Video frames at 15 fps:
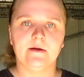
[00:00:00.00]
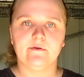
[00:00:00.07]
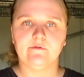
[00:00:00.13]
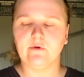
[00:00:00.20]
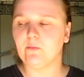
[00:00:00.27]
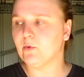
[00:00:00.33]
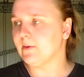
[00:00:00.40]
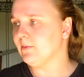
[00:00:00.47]

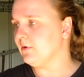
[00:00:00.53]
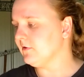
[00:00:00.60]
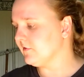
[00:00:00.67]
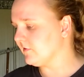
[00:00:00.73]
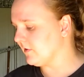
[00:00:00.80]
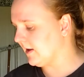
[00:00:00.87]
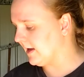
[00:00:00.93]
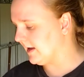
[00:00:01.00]
from
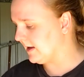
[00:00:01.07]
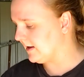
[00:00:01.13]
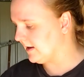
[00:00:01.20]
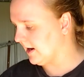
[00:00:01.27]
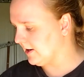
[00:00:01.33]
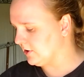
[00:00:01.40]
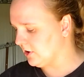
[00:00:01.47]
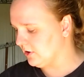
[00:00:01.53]
Wibbles. Like,
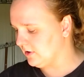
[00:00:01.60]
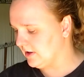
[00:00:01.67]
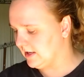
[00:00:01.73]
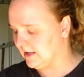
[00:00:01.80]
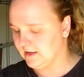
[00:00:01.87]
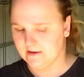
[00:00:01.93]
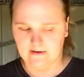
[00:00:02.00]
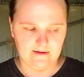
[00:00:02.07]
I know
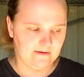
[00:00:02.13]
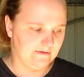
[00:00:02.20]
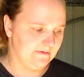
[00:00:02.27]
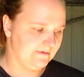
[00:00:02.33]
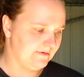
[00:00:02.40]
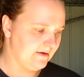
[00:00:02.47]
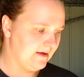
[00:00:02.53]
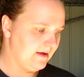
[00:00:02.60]

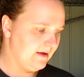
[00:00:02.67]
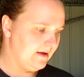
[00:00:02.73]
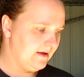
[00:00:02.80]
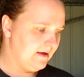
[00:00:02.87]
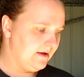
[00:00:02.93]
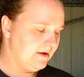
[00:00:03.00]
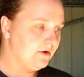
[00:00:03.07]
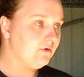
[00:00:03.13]
his
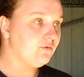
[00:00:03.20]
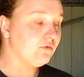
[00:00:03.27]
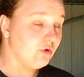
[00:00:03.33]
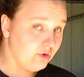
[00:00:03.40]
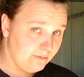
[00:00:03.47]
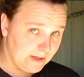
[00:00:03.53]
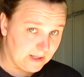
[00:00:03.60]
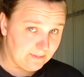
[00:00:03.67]

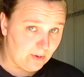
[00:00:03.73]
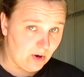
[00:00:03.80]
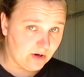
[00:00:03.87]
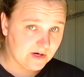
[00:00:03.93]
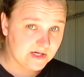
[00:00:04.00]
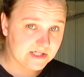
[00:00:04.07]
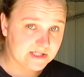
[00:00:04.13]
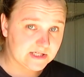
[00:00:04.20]
grooming
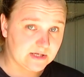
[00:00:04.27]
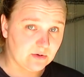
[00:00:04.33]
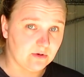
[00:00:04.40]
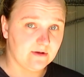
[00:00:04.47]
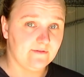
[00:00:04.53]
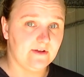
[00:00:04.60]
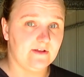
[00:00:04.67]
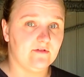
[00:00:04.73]
box and
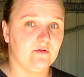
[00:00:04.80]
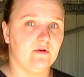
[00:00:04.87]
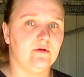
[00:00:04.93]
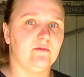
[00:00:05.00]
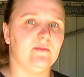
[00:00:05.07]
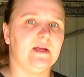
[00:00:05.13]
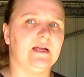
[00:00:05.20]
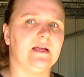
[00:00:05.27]
all of his
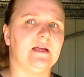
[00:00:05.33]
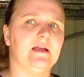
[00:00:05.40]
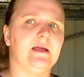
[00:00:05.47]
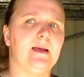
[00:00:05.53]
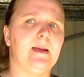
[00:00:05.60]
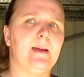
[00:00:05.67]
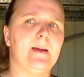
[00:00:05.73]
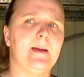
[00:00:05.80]
grooming
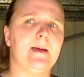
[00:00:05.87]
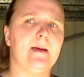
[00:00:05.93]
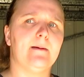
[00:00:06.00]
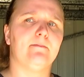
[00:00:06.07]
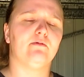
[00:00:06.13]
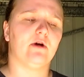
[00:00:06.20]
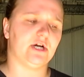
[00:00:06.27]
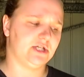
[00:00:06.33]

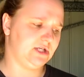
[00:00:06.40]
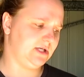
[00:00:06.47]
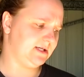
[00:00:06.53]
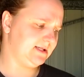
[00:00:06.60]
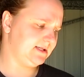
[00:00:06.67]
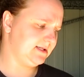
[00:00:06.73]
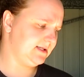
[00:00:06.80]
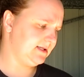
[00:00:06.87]

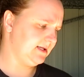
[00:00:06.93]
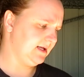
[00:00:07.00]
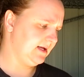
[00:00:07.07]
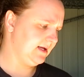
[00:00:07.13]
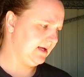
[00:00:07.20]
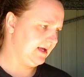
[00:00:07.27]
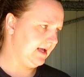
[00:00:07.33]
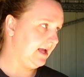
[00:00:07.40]
brushes,
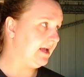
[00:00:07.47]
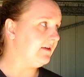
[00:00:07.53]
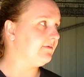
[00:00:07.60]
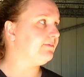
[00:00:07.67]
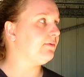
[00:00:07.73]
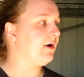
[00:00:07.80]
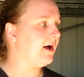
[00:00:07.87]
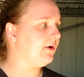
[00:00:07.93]
his
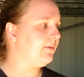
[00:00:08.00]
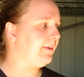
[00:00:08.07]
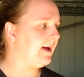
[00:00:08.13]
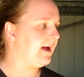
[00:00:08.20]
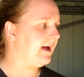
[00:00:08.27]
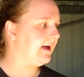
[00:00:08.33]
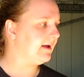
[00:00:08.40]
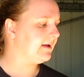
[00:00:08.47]
bridle
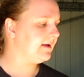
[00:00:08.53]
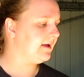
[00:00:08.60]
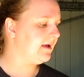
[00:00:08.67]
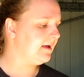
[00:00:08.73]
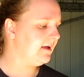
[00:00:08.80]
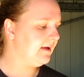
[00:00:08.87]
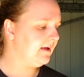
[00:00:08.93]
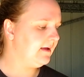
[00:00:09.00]
bag,
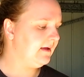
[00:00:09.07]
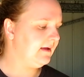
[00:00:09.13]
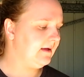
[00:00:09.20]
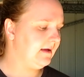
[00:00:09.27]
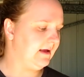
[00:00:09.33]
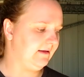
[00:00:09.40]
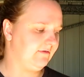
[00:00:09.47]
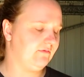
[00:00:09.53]

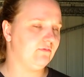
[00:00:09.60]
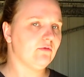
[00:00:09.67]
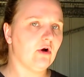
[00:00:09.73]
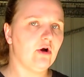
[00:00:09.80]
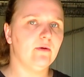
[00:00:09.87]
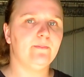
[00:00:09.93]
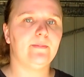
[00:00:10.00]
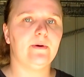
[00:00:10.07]
his
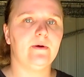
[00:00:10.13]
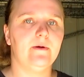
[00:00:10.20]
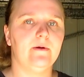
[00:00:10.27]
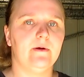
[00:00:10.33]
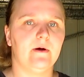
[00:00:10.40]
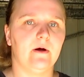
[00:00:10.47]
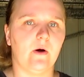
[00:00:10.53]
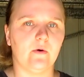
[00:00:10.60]
rope,
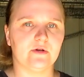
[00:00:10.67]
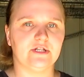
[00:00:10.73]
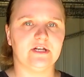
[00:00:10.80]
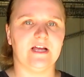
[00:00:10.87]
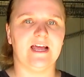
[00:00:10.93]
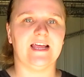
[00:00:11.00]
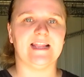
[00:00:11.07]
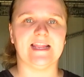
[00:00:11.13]

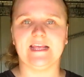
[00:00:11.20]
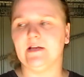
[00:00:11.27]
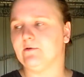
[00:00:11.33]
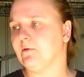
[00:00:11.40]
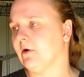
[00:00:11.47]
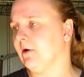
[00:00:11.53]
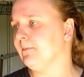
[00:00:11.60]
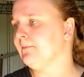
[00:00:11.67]
halter and lead
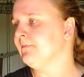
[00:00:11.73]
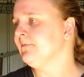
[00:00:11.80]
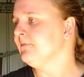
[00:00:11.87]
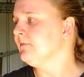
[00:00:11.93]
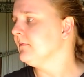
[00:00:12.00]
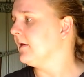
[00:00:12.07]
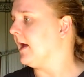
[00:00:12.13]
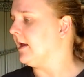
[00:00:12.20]
rope,
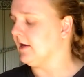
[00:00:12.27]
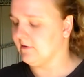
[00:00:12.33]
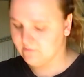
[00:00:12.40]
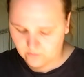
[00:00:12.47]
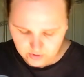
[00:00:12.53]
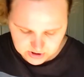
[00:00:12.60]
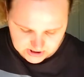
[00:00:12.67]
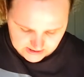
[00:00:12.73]
and his
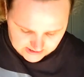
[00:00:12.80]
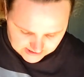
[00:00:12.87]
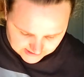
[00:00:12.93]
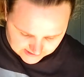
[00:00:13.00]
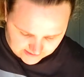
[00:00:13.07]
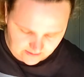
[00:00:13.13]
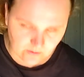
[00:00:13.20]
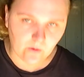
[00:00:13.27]
washing
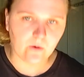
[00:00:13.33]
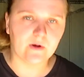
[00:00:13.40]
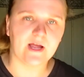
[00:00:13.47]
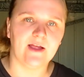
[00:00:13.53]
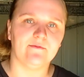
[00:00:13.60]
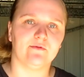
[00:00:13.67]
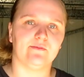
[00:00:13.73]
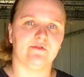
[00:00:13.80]
kit all
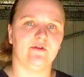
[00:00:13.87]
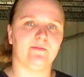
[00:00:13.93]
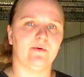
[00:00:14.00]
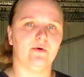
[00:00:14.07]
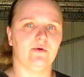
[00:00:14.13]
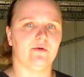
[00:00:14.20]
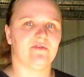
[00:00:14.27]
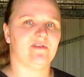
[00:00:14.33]
came from
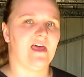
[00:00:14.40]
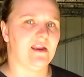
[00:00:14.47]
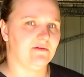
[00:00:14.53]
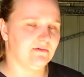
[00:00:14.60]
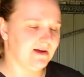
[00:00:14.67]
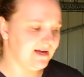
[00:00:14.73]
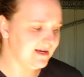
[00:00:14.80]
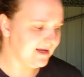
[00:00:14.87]
Super Horse
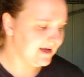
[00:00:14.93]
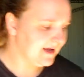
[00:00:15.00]
Saddlery.